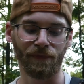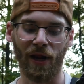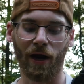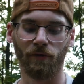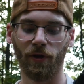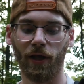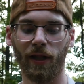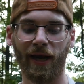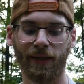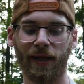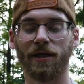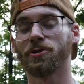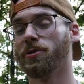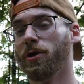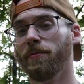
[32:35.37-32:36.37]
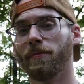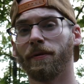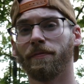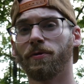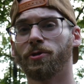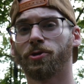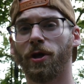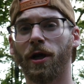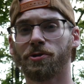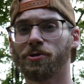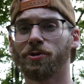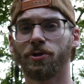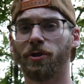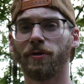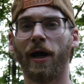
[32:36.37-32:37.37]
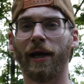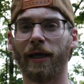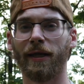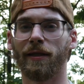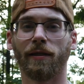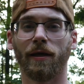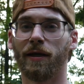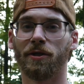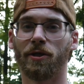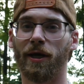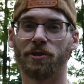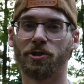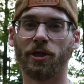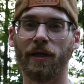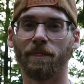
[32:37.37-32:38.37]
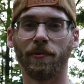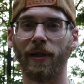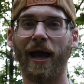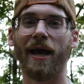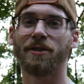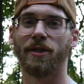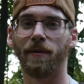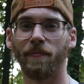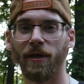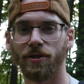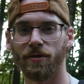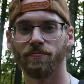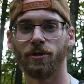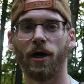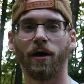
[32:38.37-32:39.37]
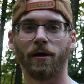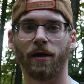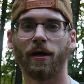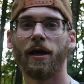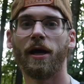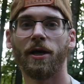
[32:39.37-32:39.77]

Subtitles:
I really like this aluminum construction, so you're not getting a cheap plastic piece of junk,